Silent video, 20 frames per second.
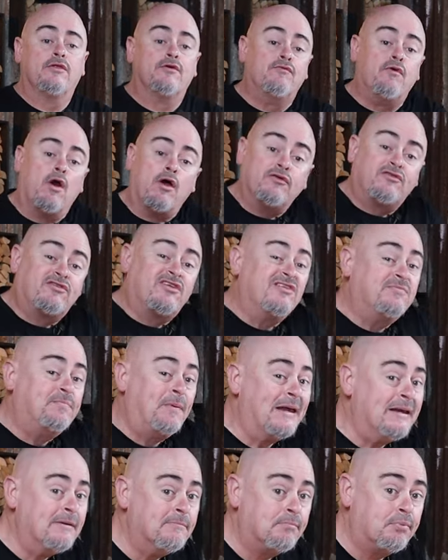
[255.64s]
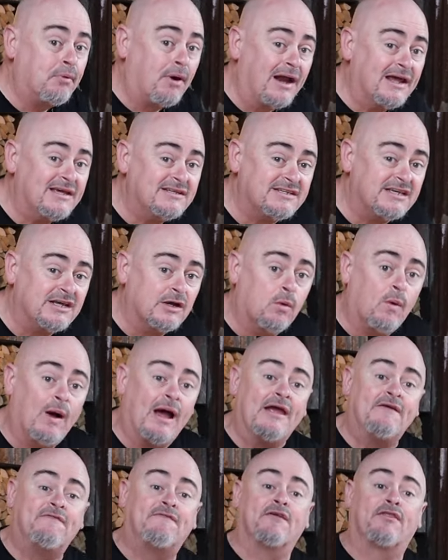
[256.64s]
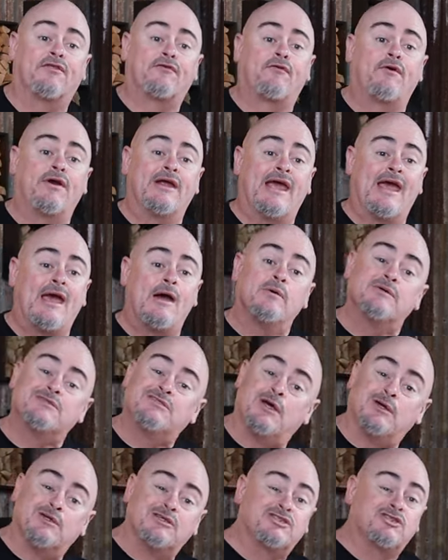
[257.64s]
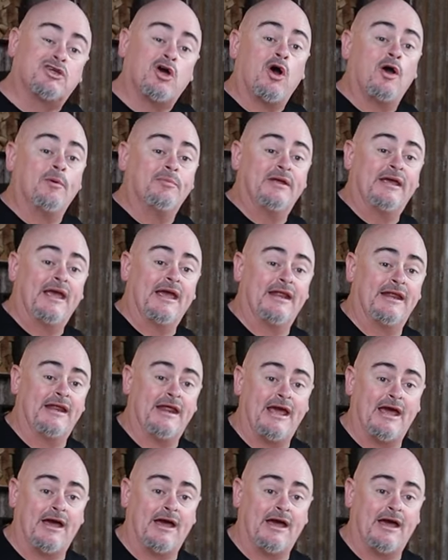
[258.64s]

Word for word: The roast has been braising away for three hours, so it's time to get it